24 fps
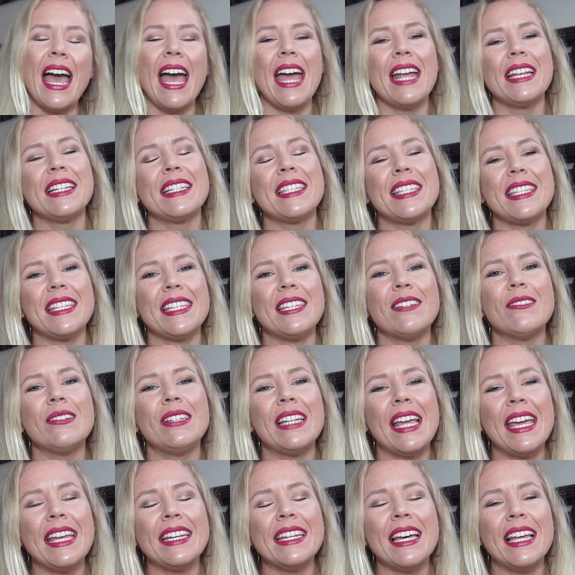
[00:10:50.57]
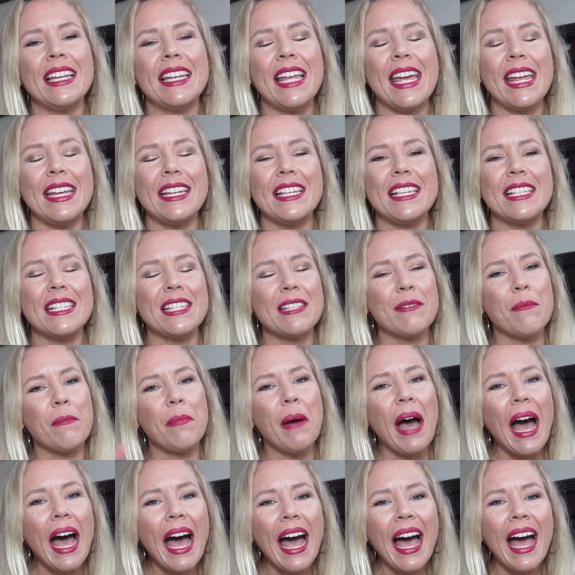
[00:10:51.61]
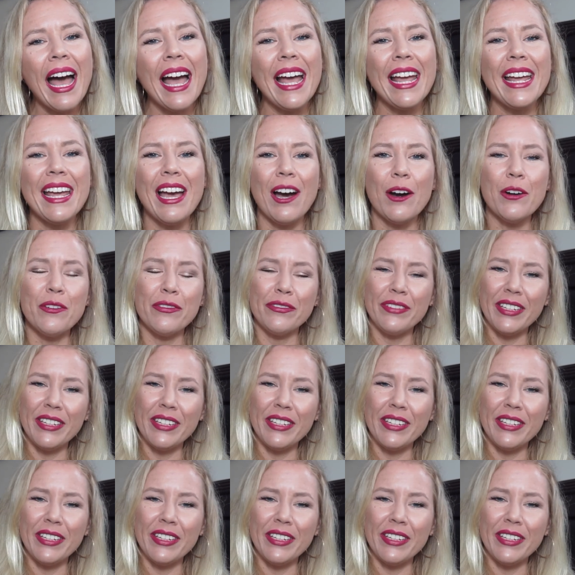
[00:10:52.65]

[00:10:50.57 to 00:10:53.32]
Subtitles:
And see you later, ladies. Bye! Auf